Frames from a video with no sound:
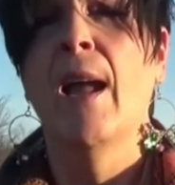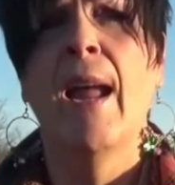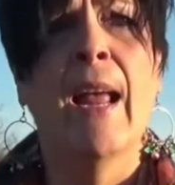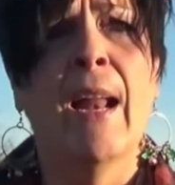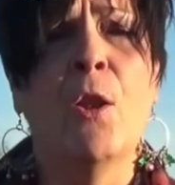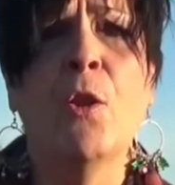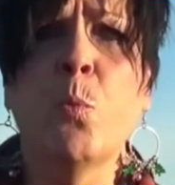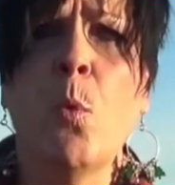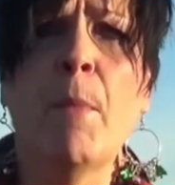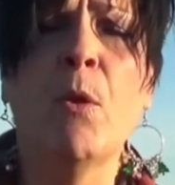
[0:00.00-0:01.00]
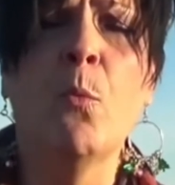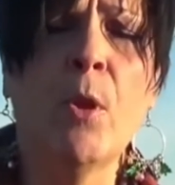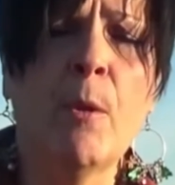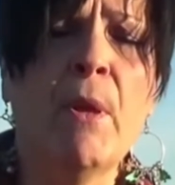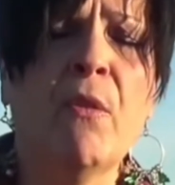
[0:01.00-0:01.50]
And this woman,
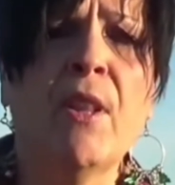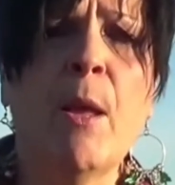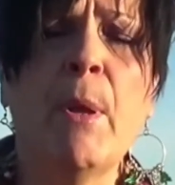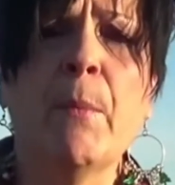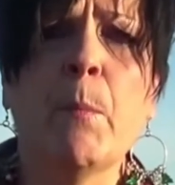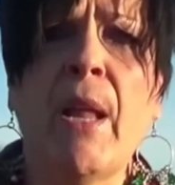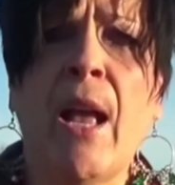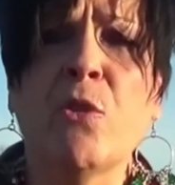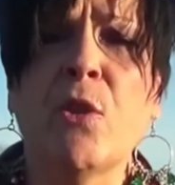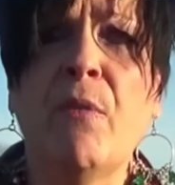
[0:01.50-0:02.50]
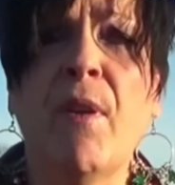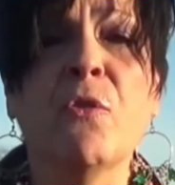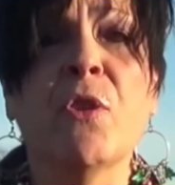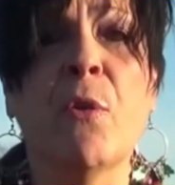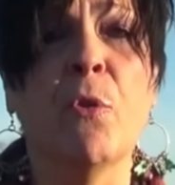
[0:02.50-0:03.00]
Wilhelmina Fleming, actually
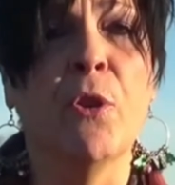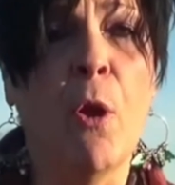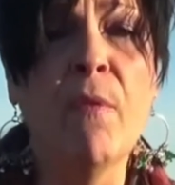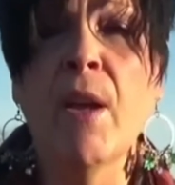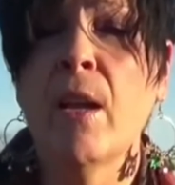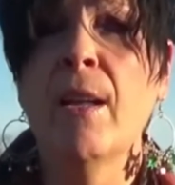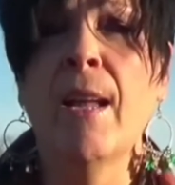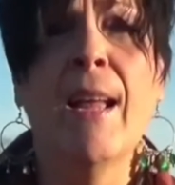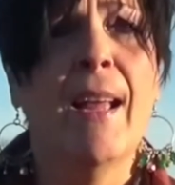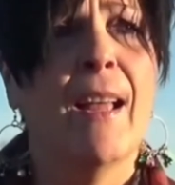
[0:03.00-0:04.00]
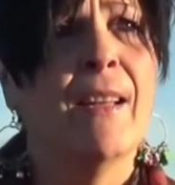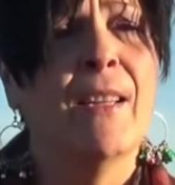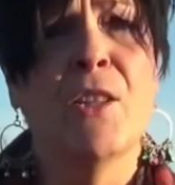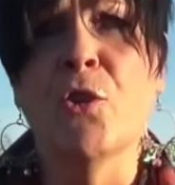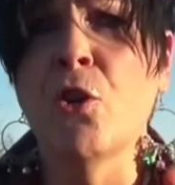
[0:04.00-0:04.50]
found several nova,
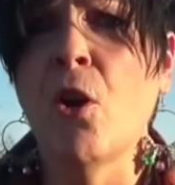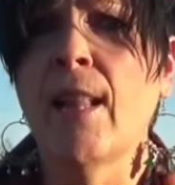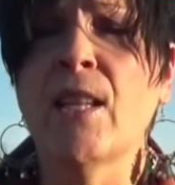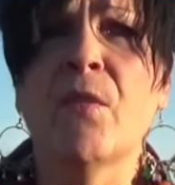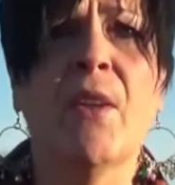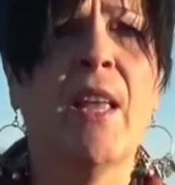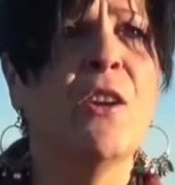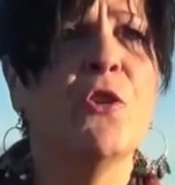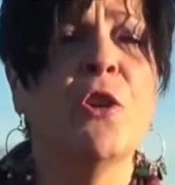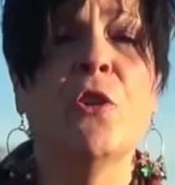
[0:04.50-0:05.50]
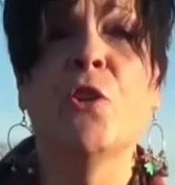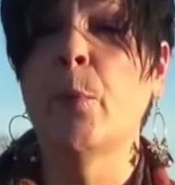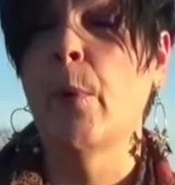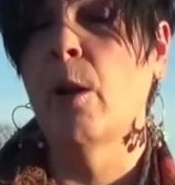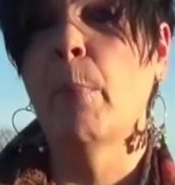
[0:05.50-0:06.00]
did the star classification. She
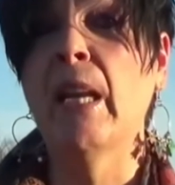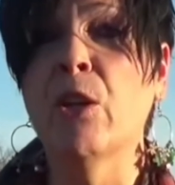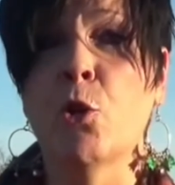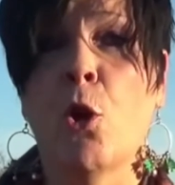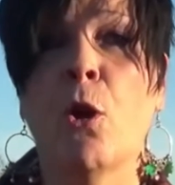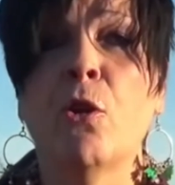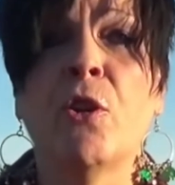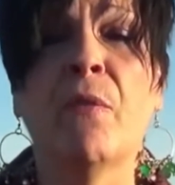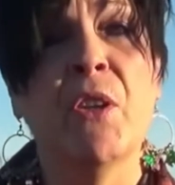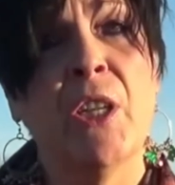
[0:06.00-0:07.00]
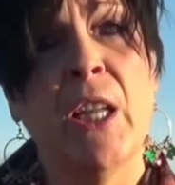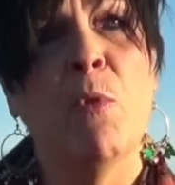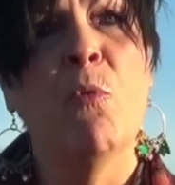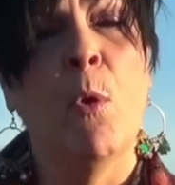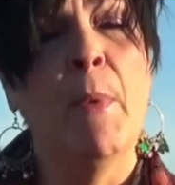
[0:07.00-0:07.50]
wound up being in charge of the team
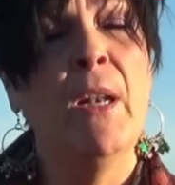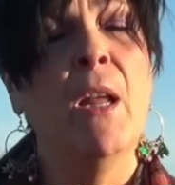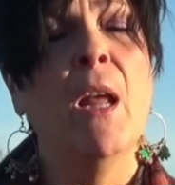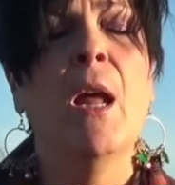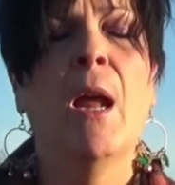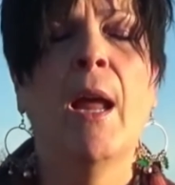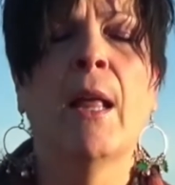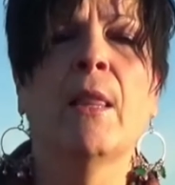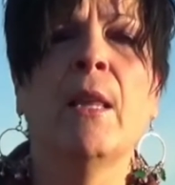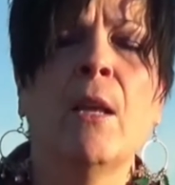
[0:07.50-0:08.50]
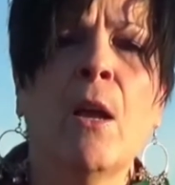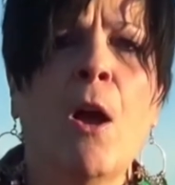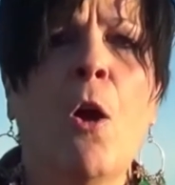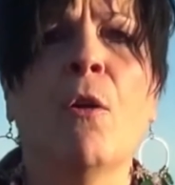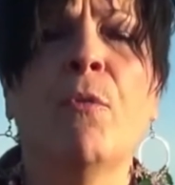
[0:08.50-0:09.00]
of women at the
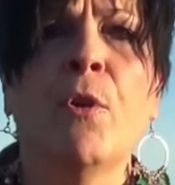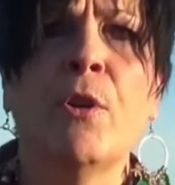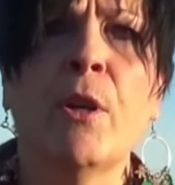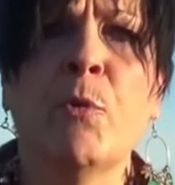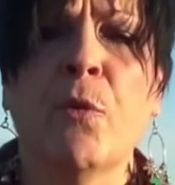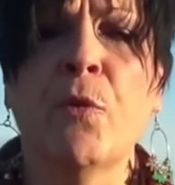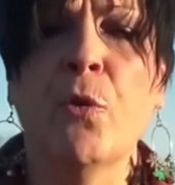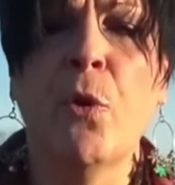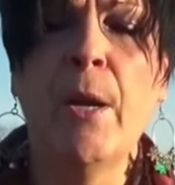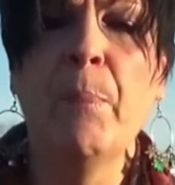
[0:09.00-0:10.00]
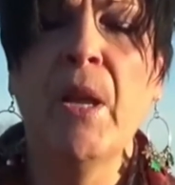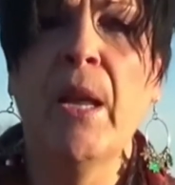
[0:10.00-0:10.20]
Harvard Observatory.